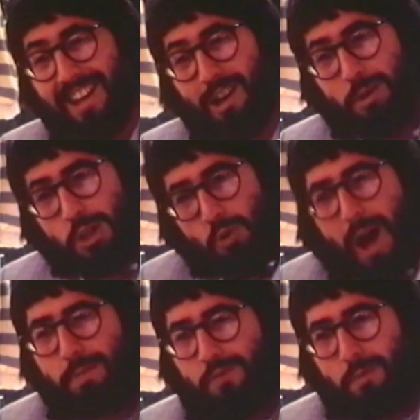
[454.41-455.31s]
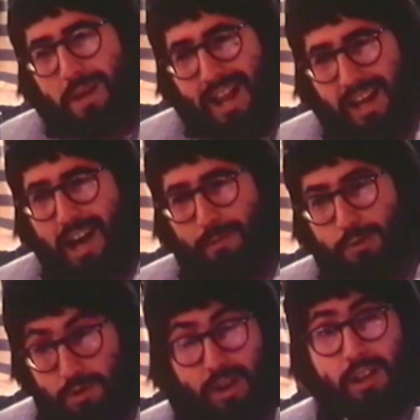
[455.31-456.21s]
We dropped it from a helicopter.
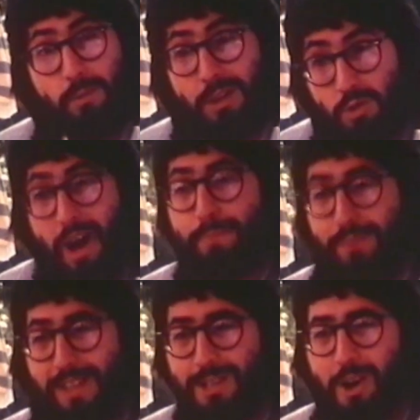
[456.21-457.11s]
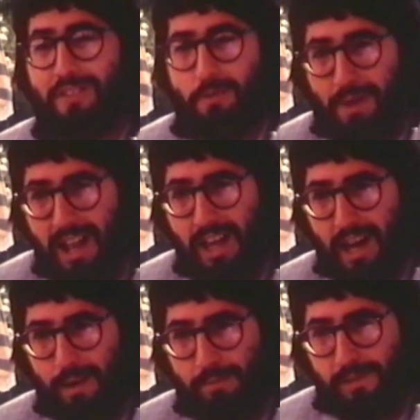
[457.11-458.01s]
It's real. We dropped this car from a
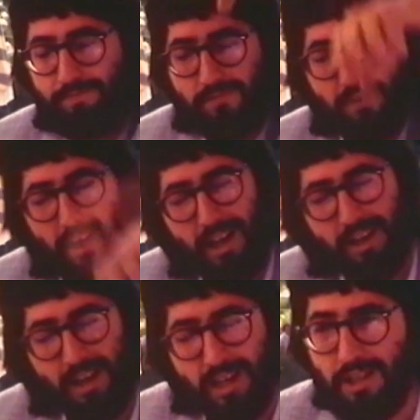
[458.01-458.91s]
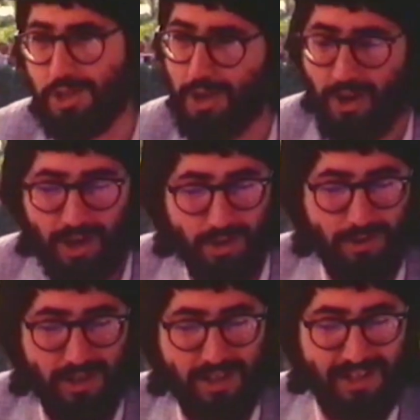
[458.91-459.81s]
helicopter, and uh, in Chicago
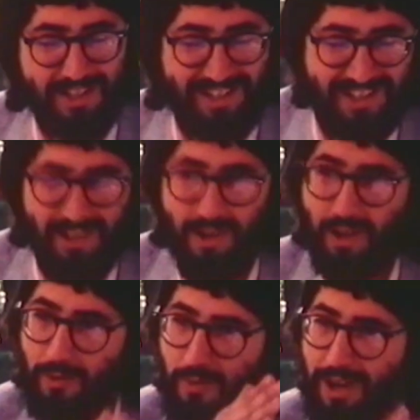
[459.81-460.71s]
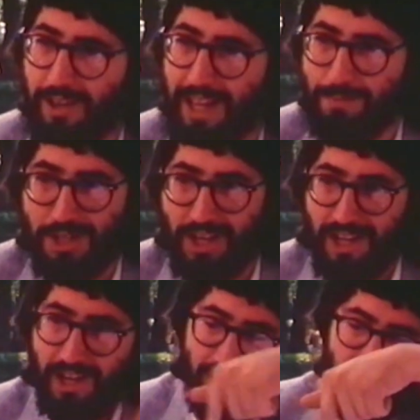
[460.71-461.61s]
right on Lake
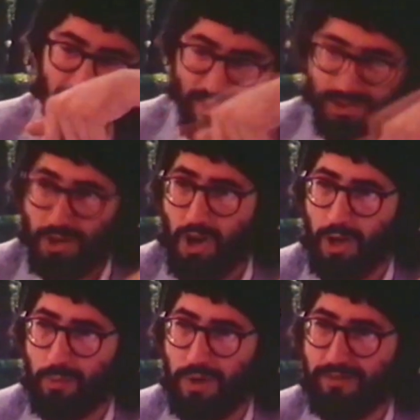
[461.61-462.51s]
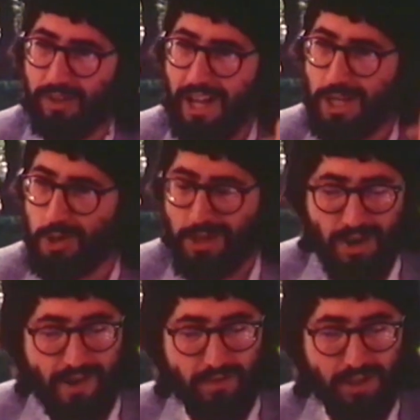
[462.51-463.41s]
Michigan on the Chicago River, Lakeshore
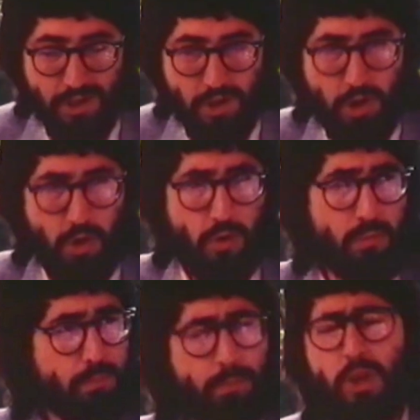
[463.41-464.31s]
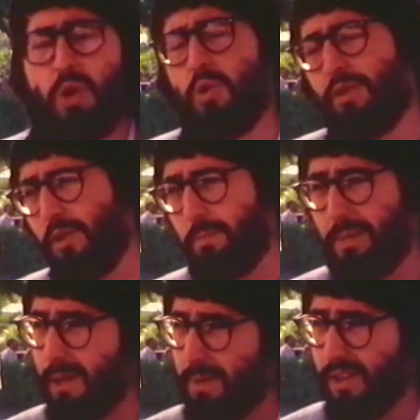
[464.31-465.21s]
Drive, are these two beautiful
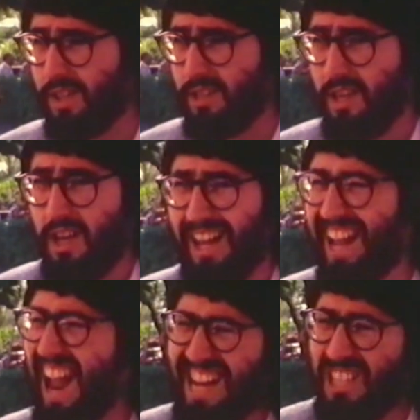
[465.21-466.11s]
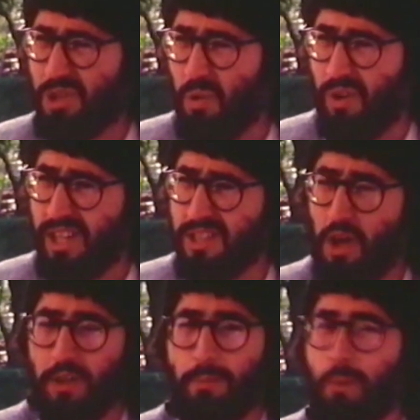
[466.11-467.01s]
big buildings, like 80 stories,
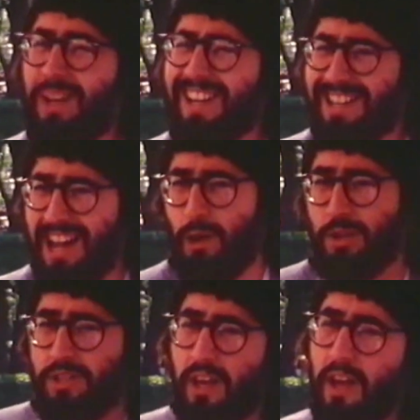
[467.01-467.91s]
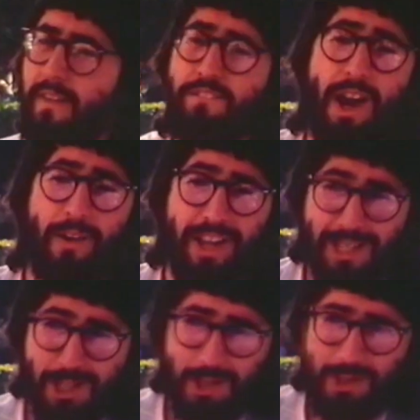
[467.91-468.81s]
called the Marina Towers. Very
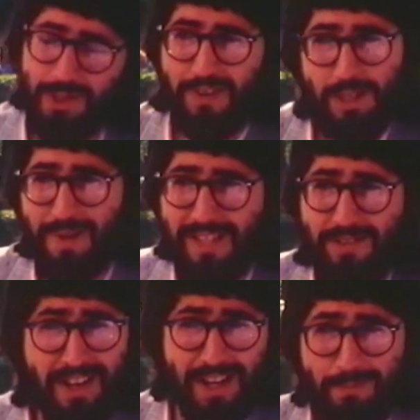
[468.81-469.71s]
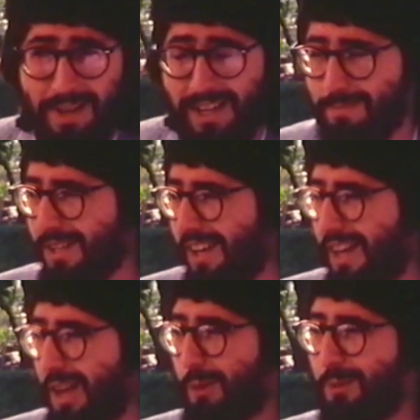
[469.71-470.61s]
exclusive and expensive condominium.
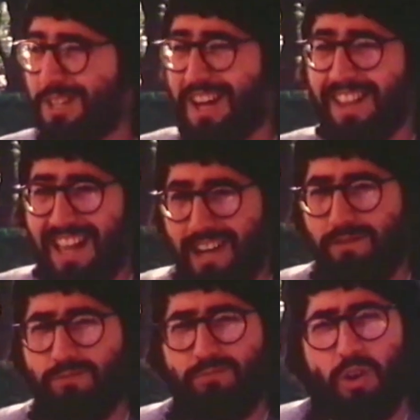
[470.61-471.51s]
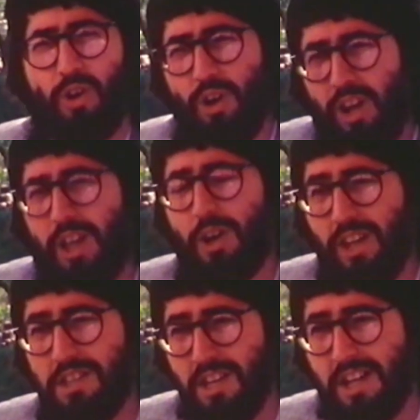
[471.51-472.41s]
We shot that early,
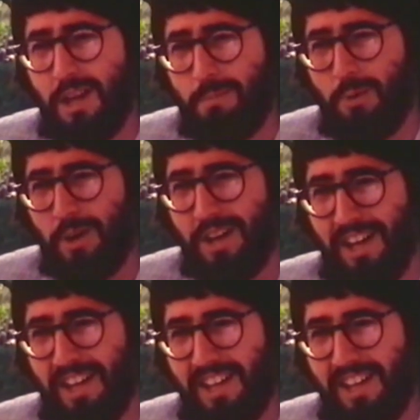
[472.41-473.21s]
early Sunday morning.